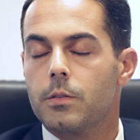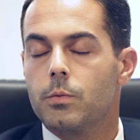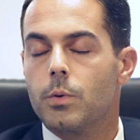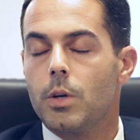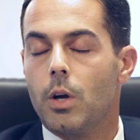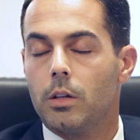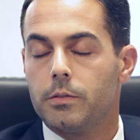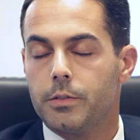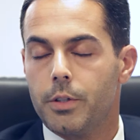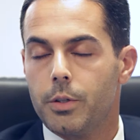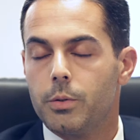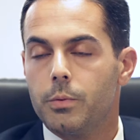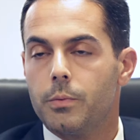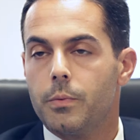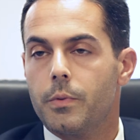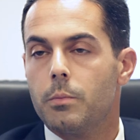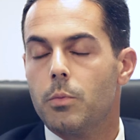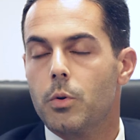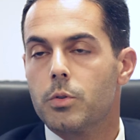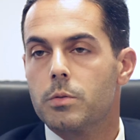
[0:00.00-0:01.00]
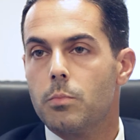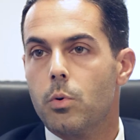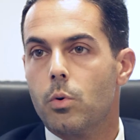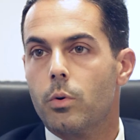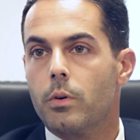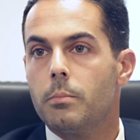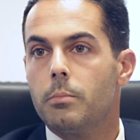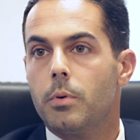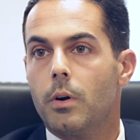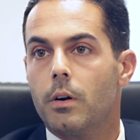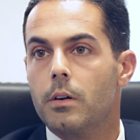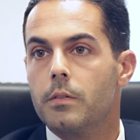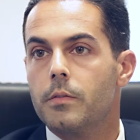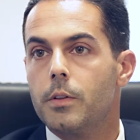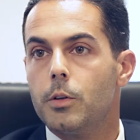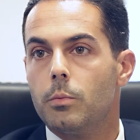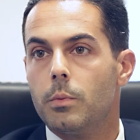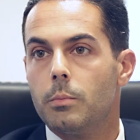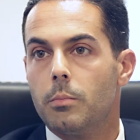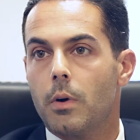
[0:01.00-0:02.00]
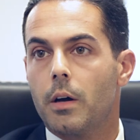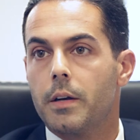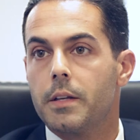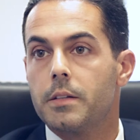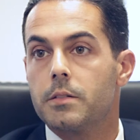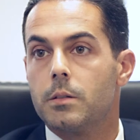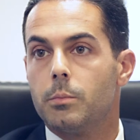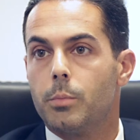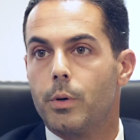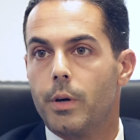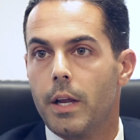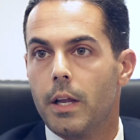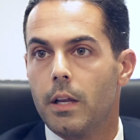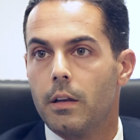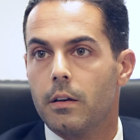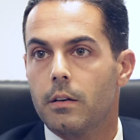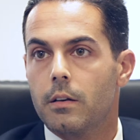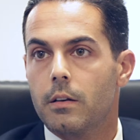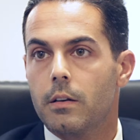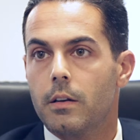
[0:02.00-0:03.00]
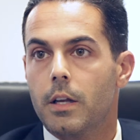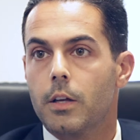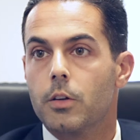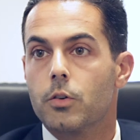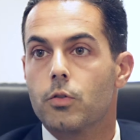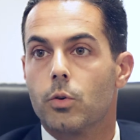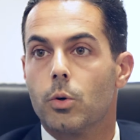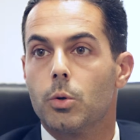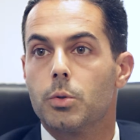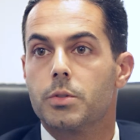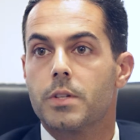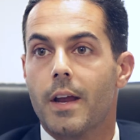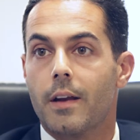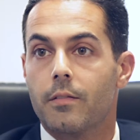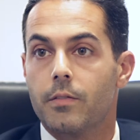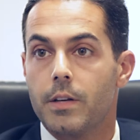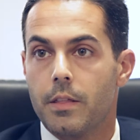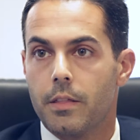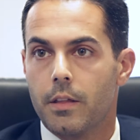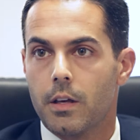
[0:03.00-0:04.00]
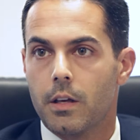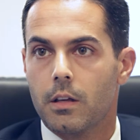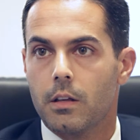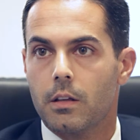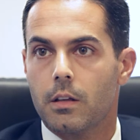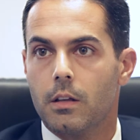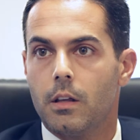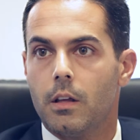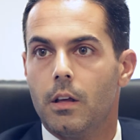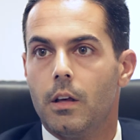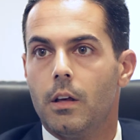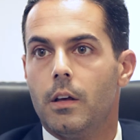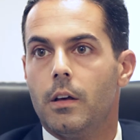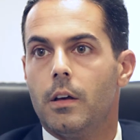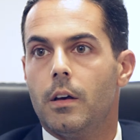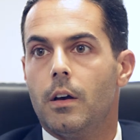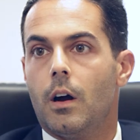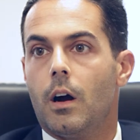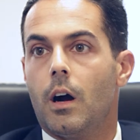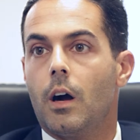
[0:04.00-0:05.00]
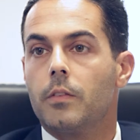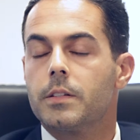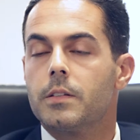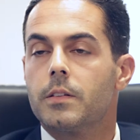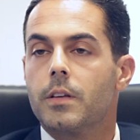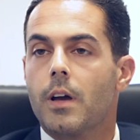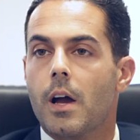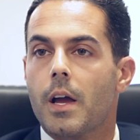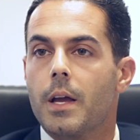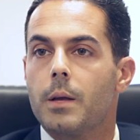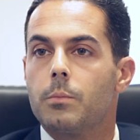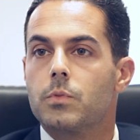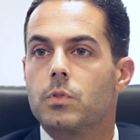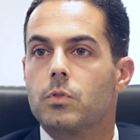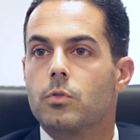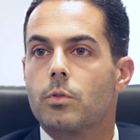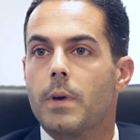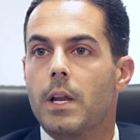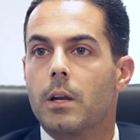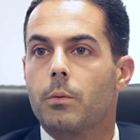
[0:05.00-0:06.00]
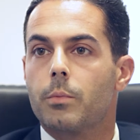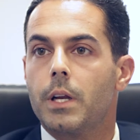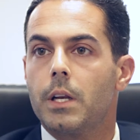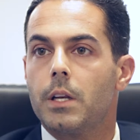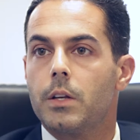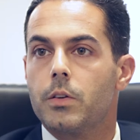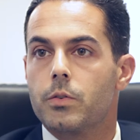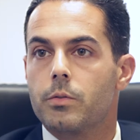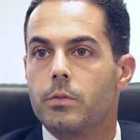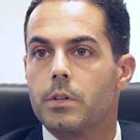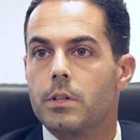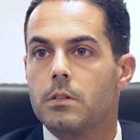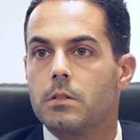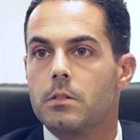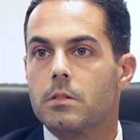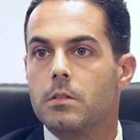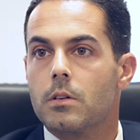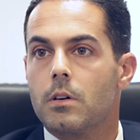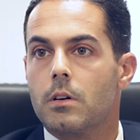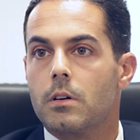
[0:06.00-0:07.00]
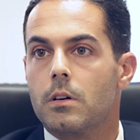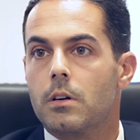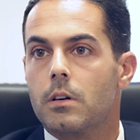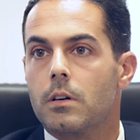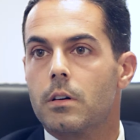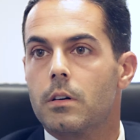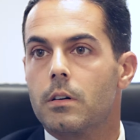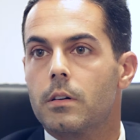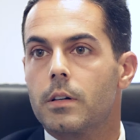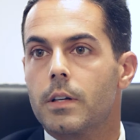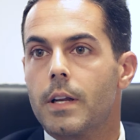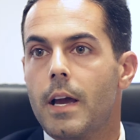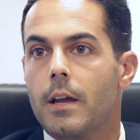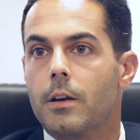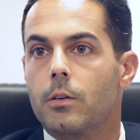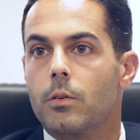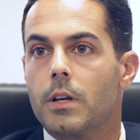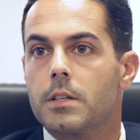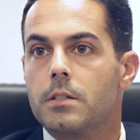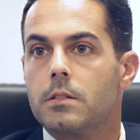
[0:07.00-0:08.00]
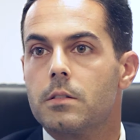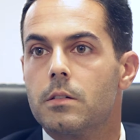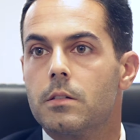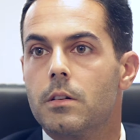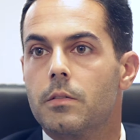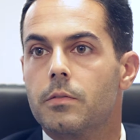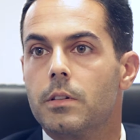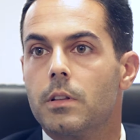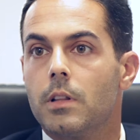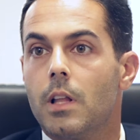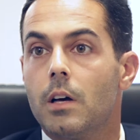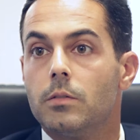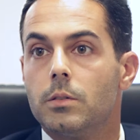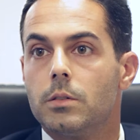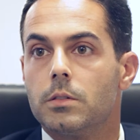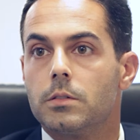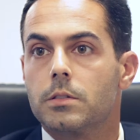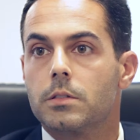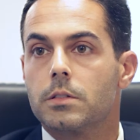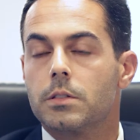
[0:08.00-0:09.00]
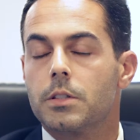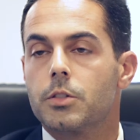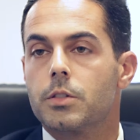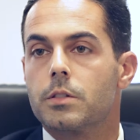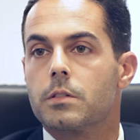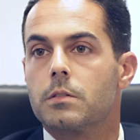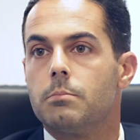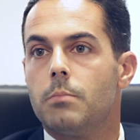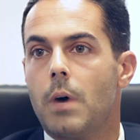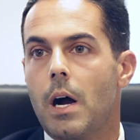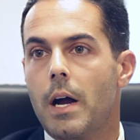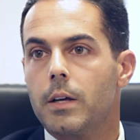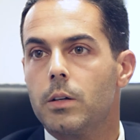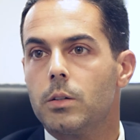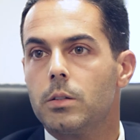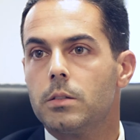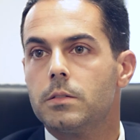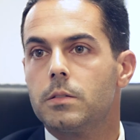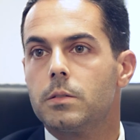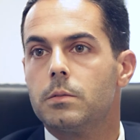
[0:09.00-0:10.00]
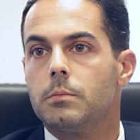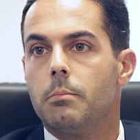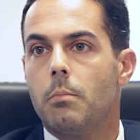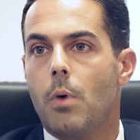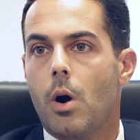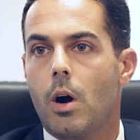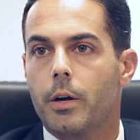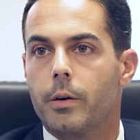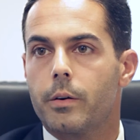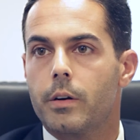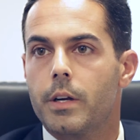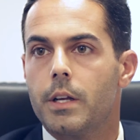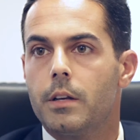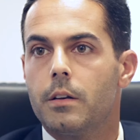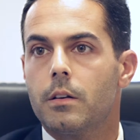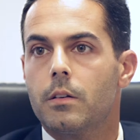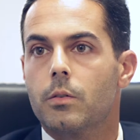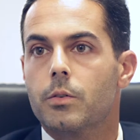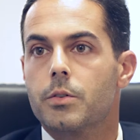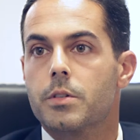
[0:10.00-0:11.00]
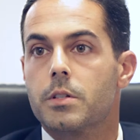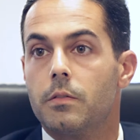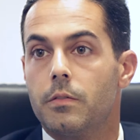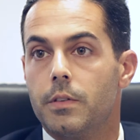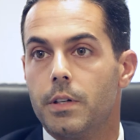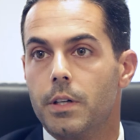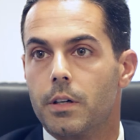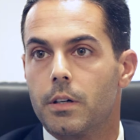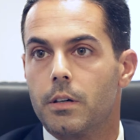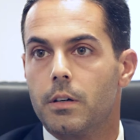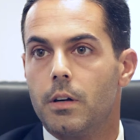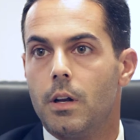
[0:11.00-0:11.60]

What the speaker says: we all know, the most important part of the human body is the brain. It controls everything. Oftentimes, traumatic brain injuries are categorized into different levels, such as mild, moderate, or severe.